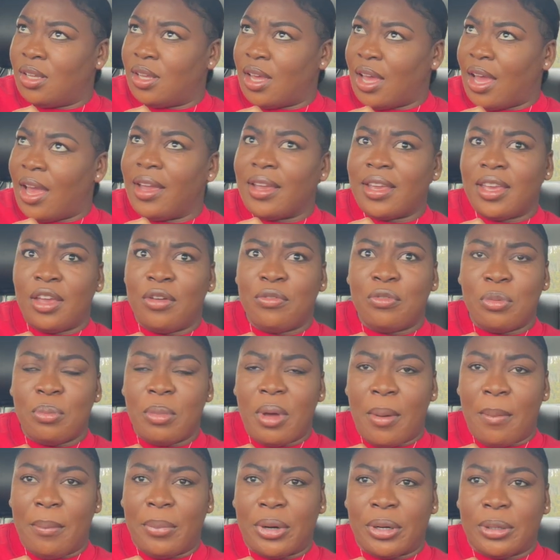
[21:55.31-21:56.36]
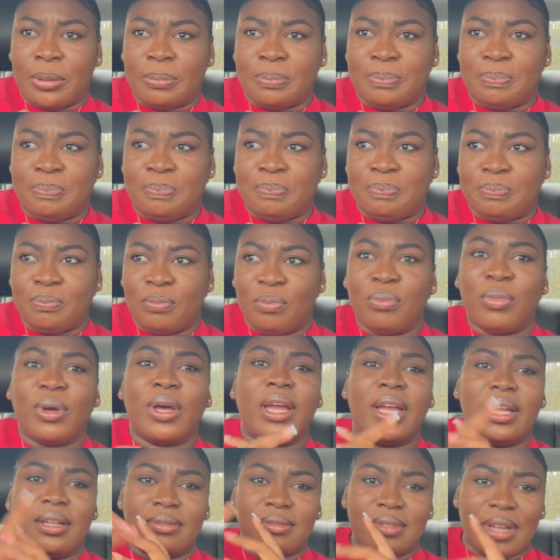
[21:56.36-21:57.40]
I can't remember,
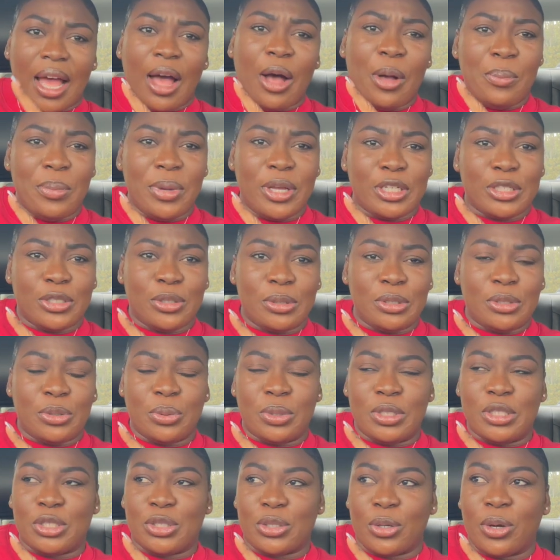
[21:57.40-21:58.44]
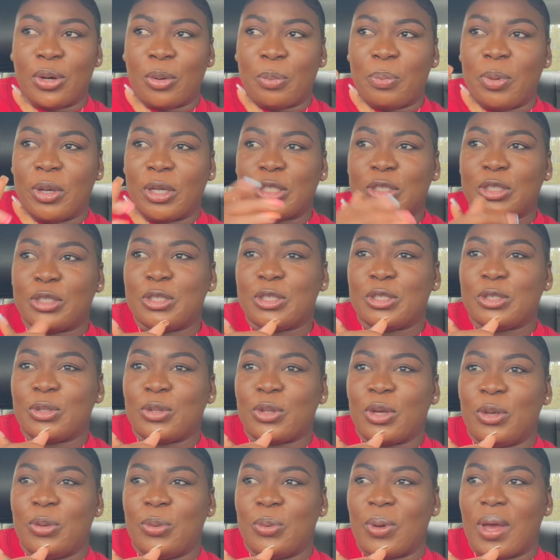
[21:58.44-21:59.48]
but I'll make sure to insert a picture so
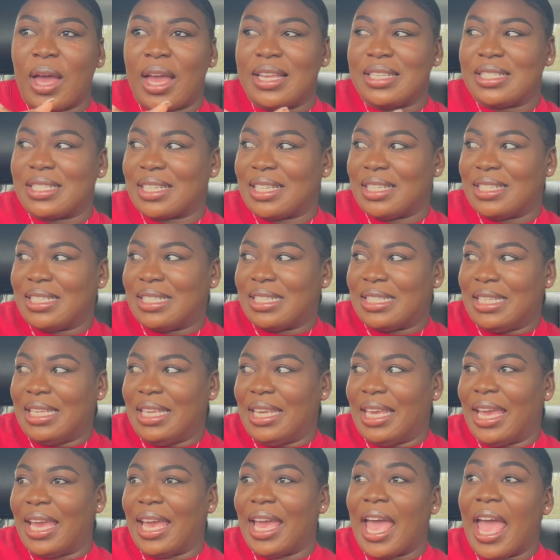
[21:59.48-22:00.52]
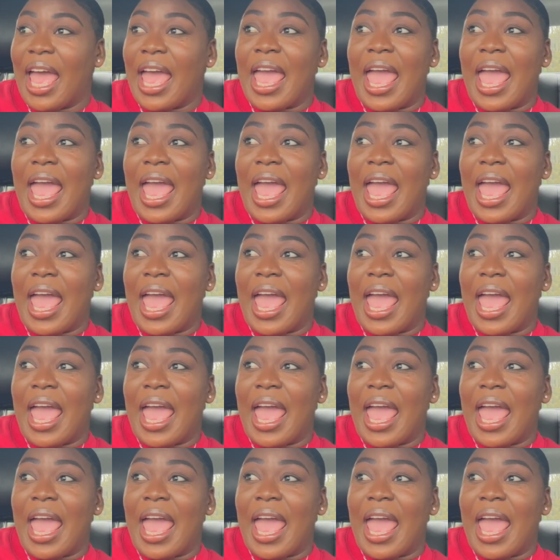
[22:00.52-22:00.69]
that you guys can see it.